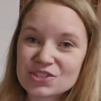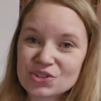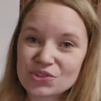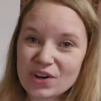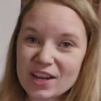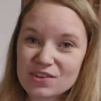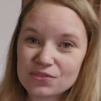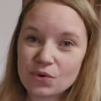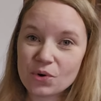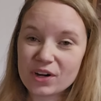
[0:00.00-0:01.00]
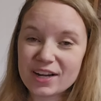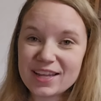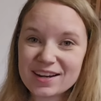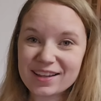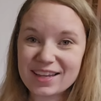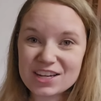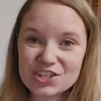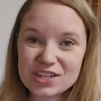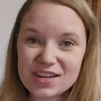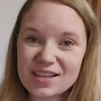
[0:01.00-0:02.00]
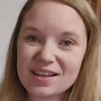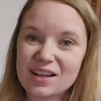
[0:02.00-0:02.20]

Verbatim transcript: is great for in a kitchen.